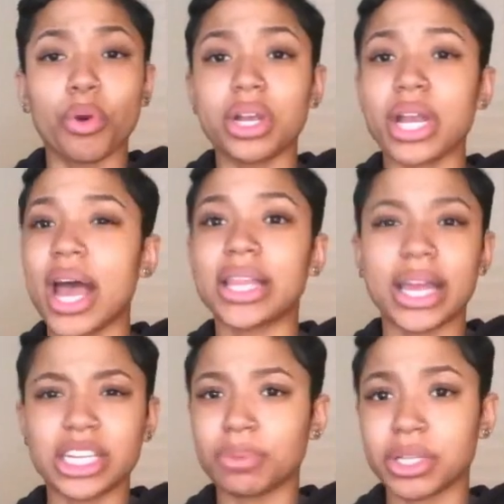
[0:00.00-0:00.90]
were not
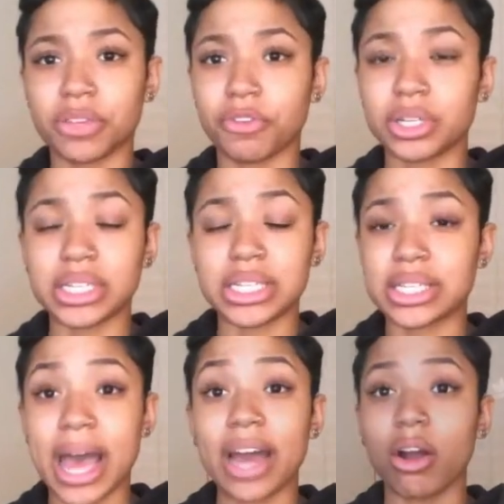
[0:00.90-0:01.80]
that expensive for
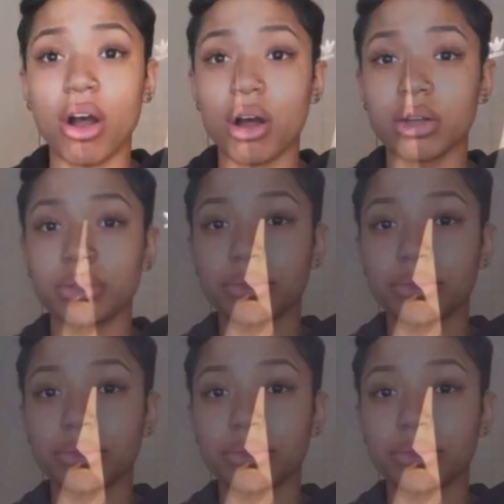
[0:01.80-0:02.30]
Adidas at all.